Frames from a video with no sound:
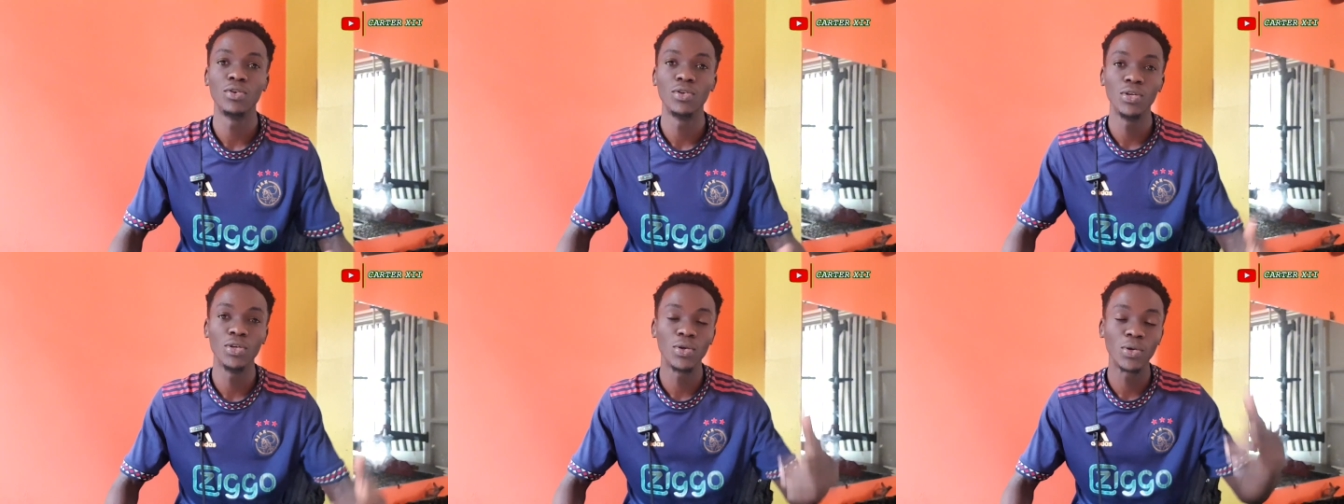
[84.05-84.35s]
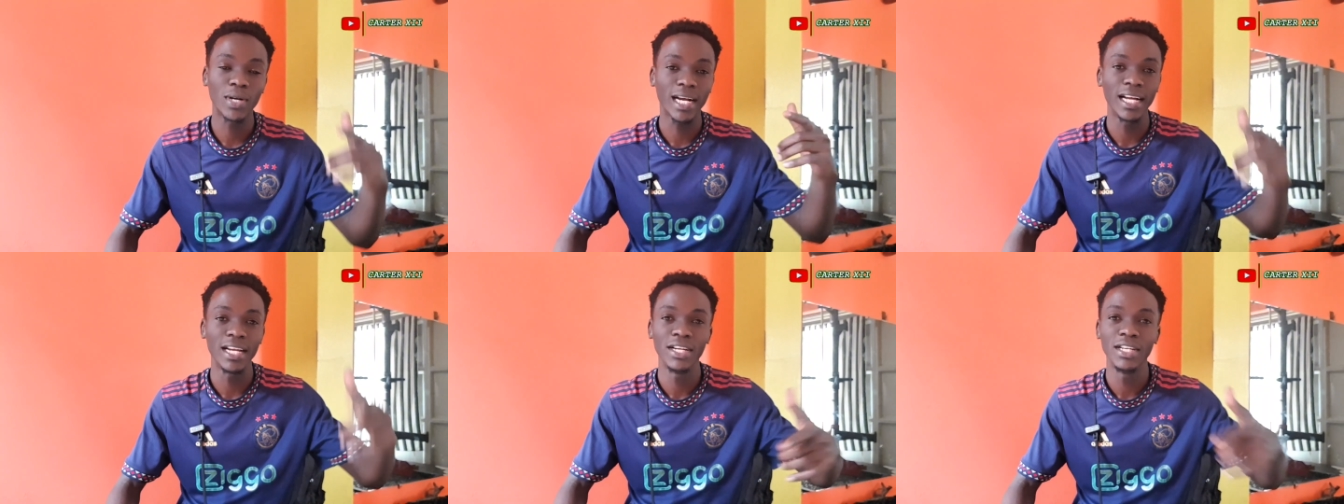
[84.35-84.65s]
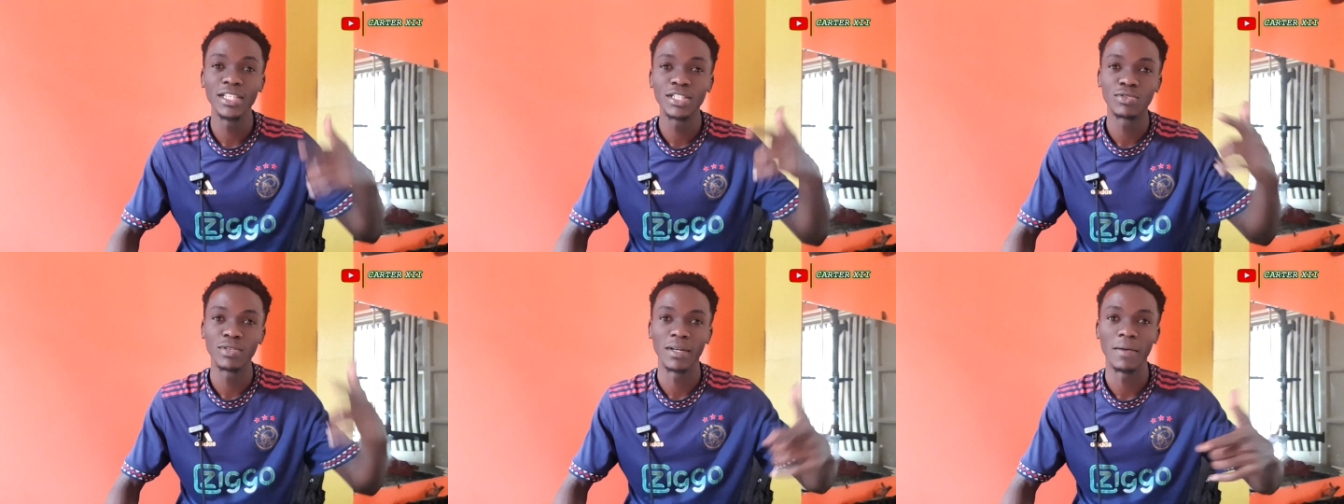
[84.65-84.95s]
You, you can
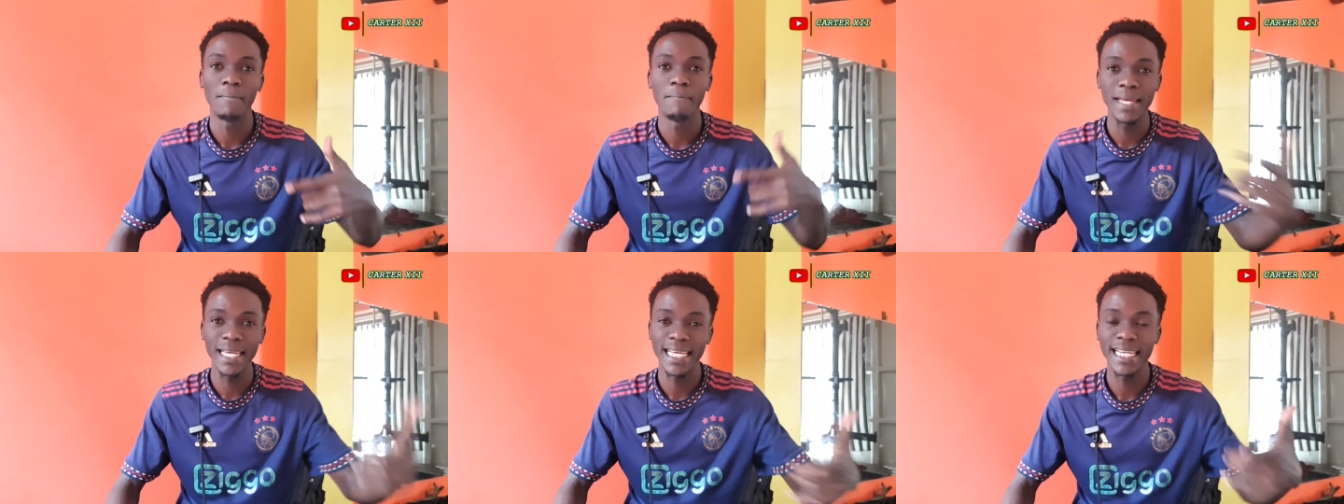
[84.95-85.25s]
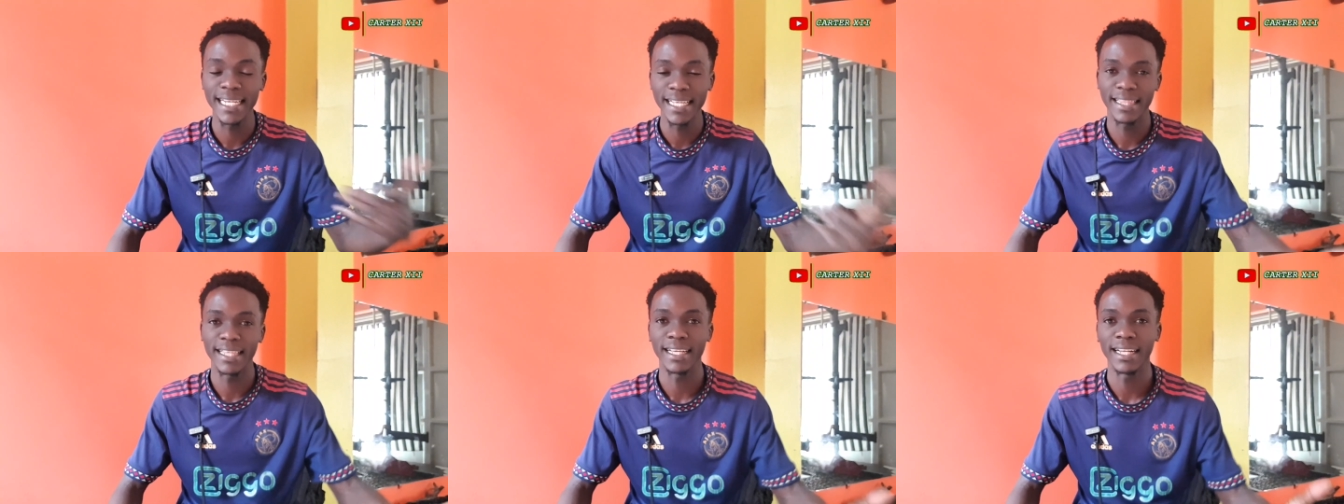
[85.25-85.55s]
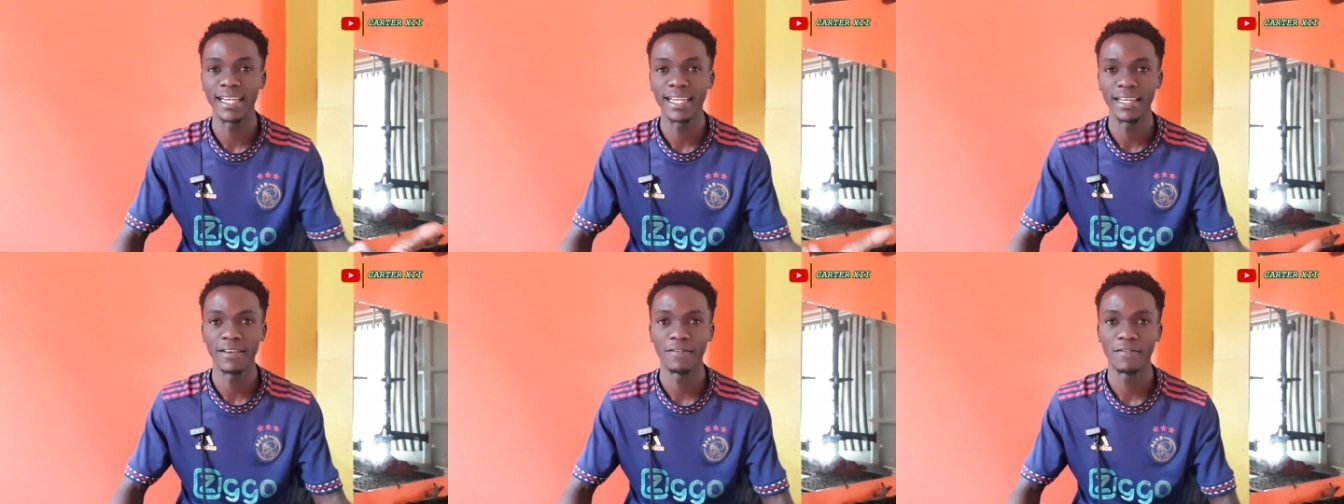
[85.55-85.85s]
literally be
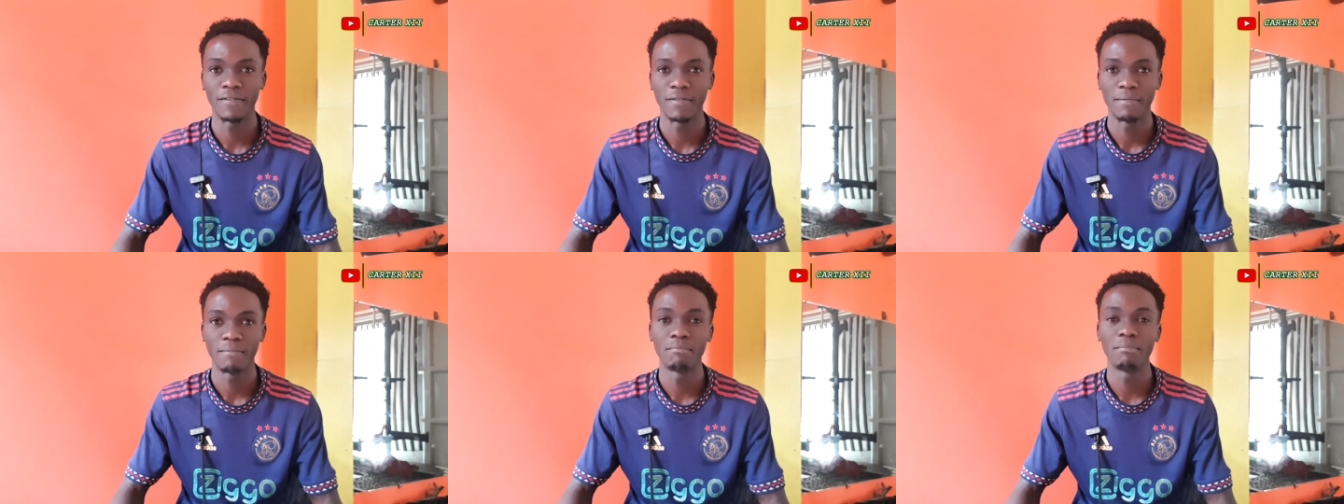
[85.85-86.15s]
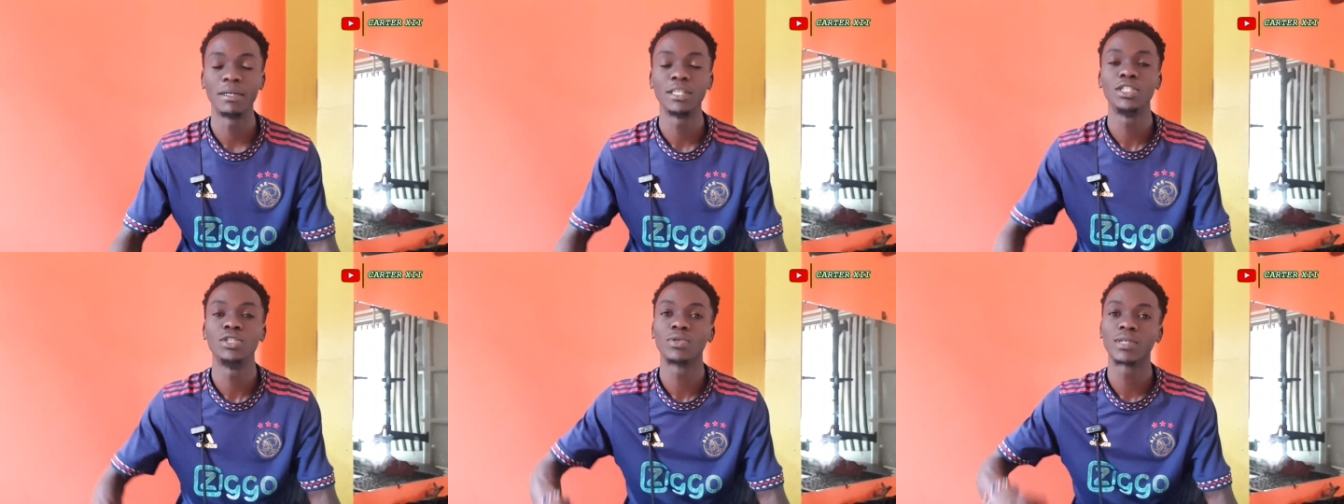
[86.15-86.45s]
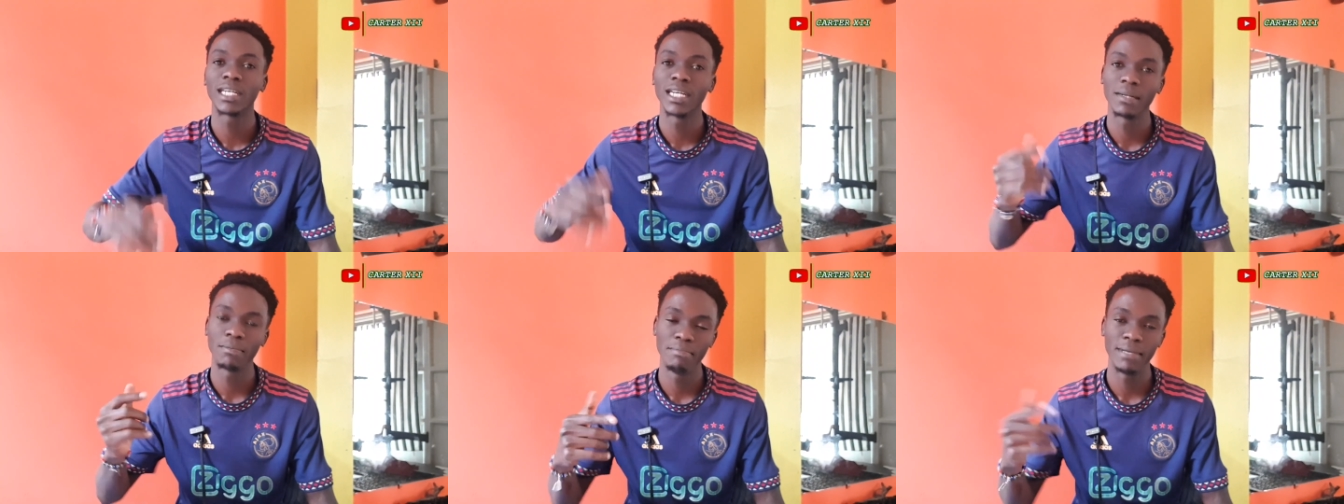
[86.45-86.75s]
anything in life, but
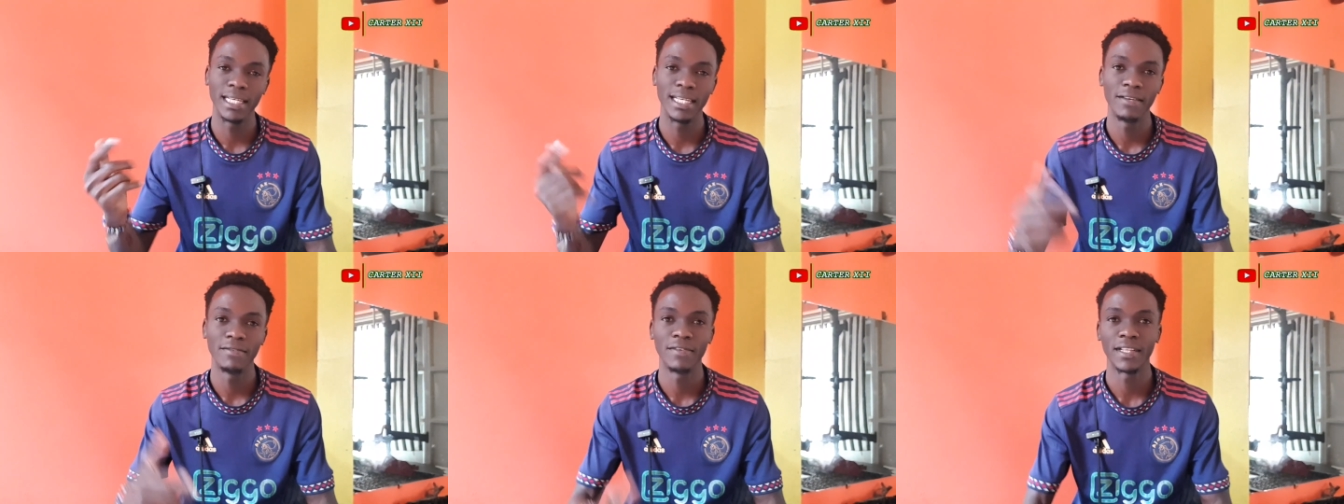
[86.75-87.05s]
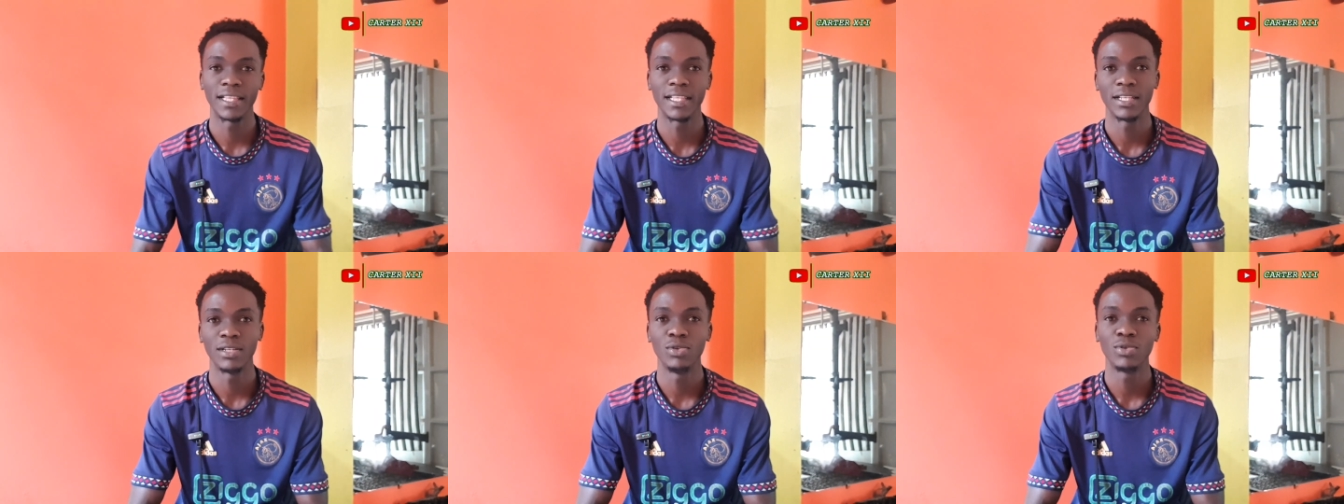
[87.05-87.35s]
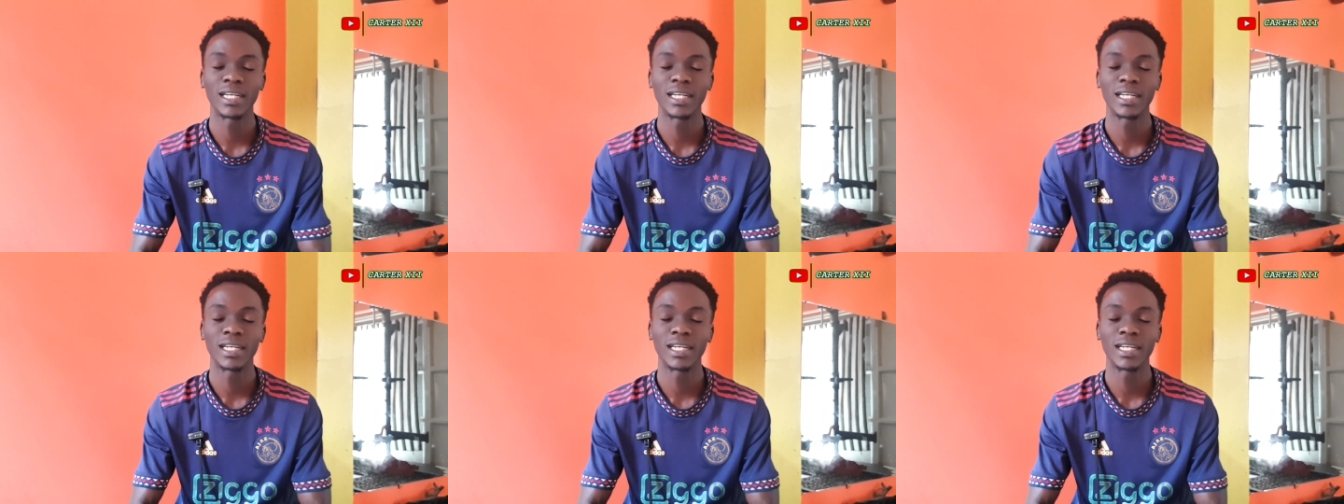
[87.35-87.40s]
you can't be everything.